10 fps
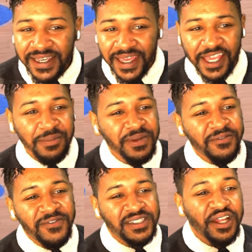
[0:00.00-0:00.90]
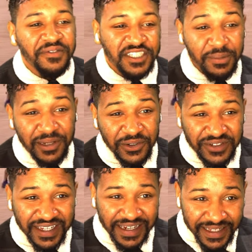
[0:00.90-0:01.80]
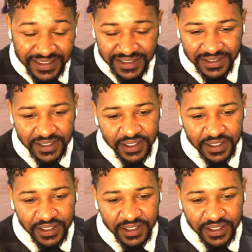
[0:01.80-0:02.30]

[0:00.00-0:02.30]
It could be stuff similar to this.